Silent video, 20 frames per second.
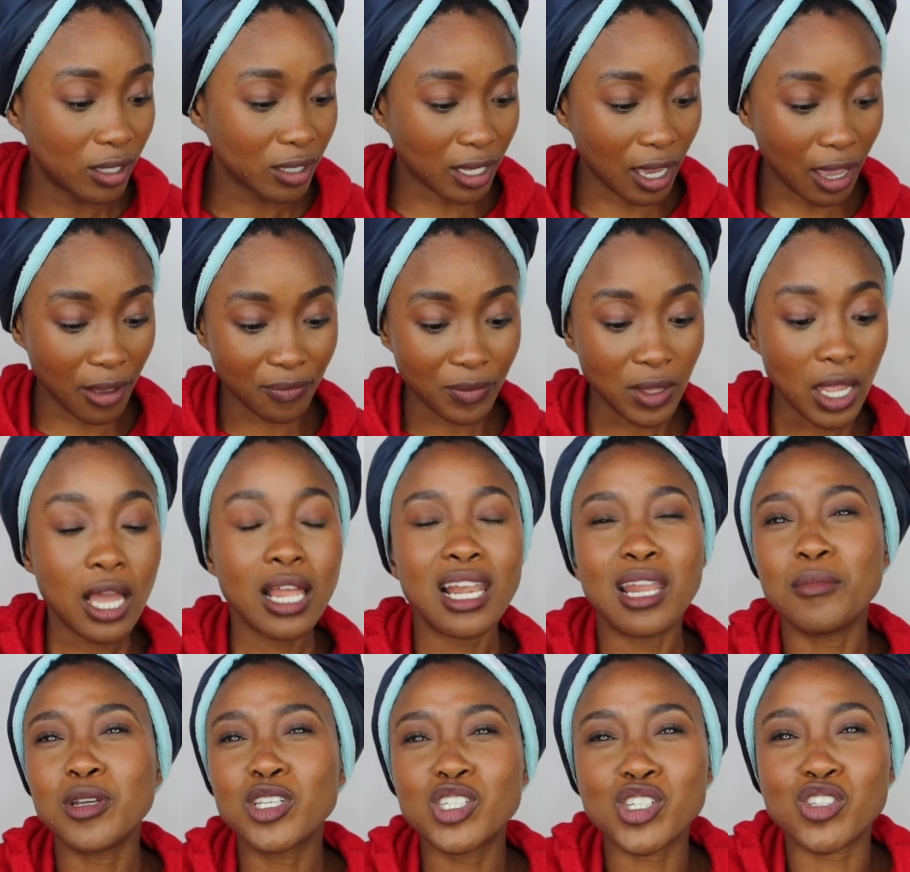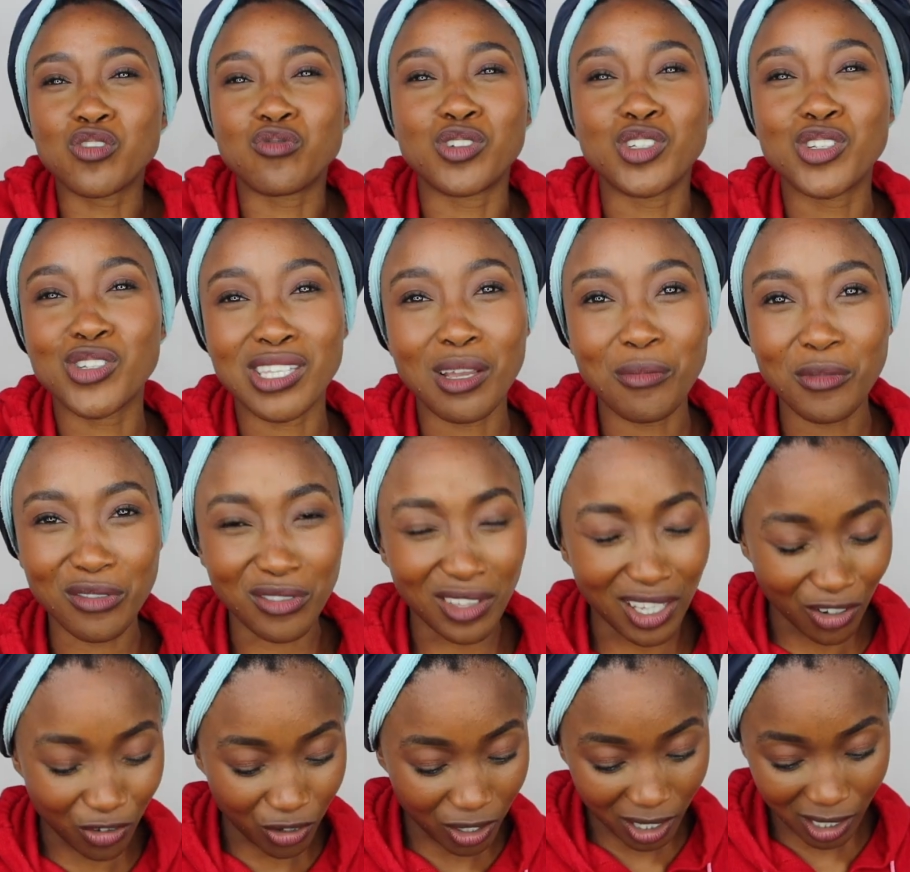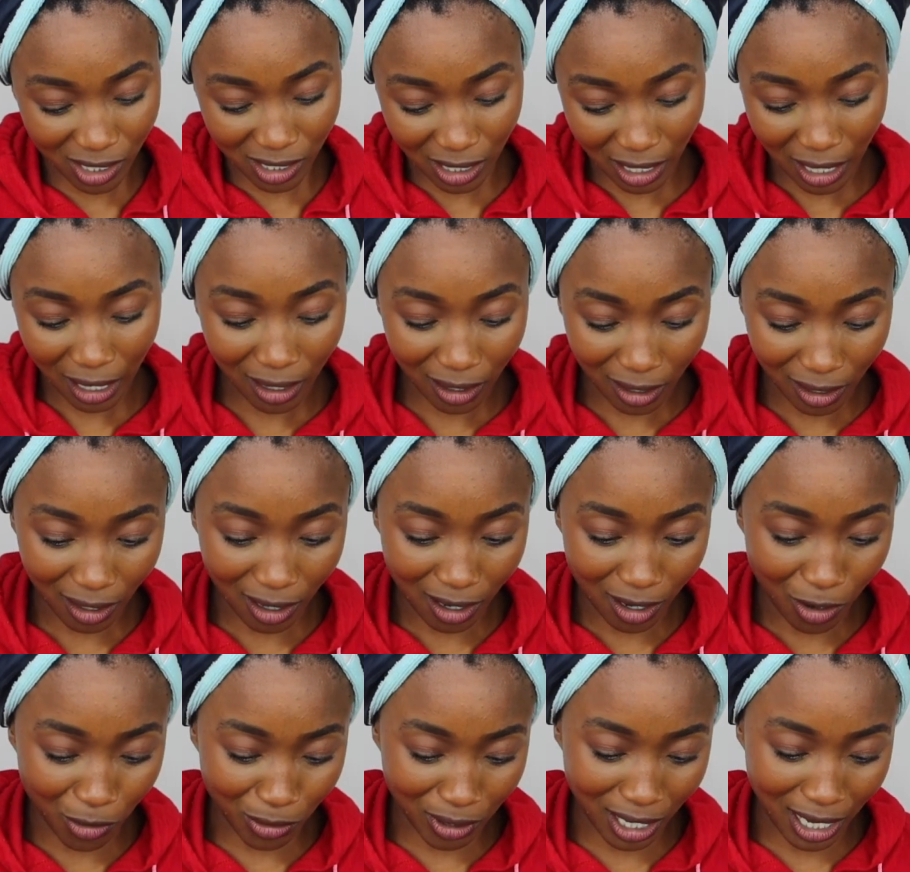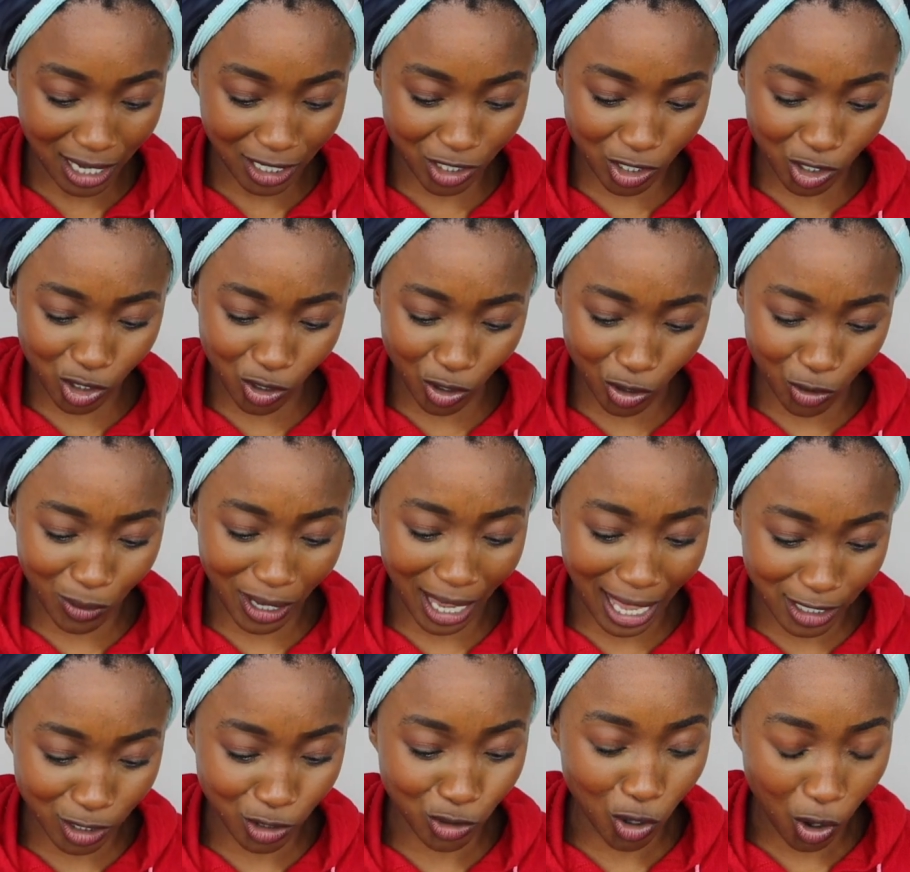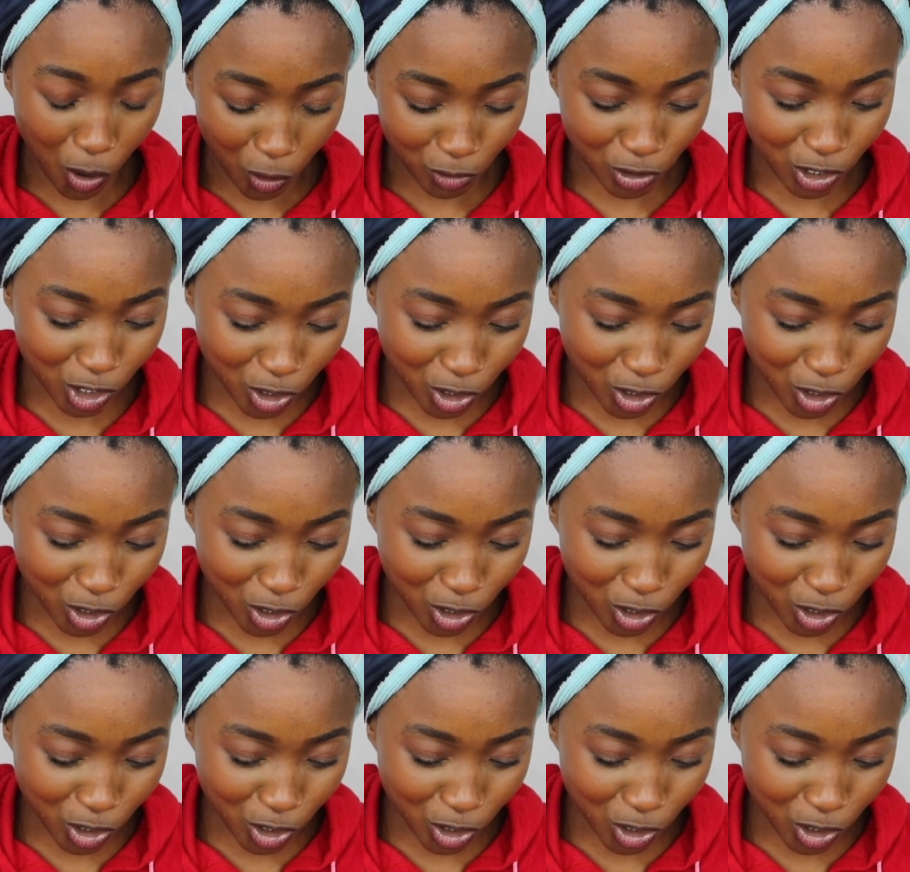okay. Let me just read you some of the ingredients that are in here. Okay, just so you guys know.